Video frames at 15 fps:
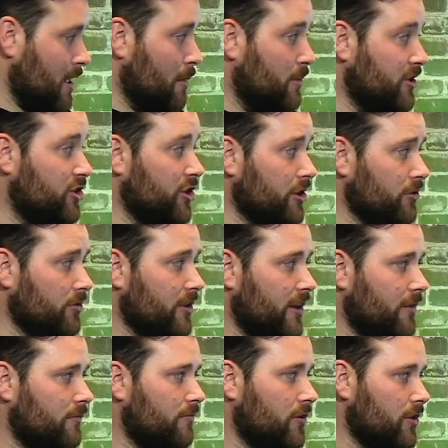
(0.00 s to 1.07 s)
But
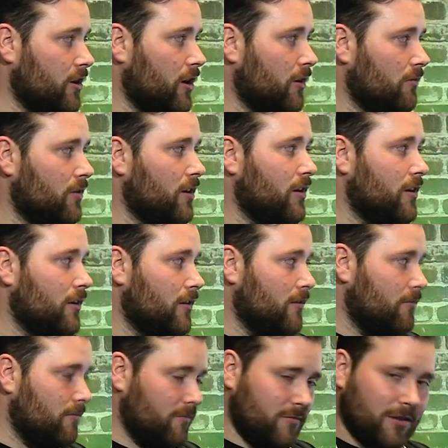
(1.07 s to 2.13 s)
generally,
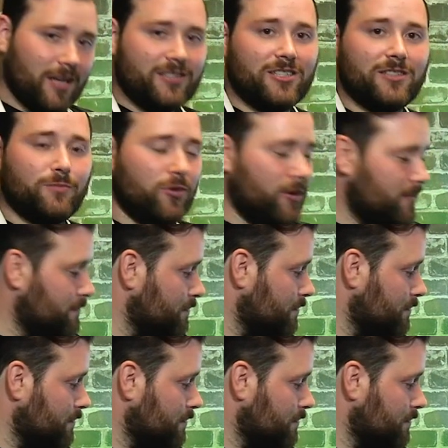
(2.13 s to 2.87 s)
less is more.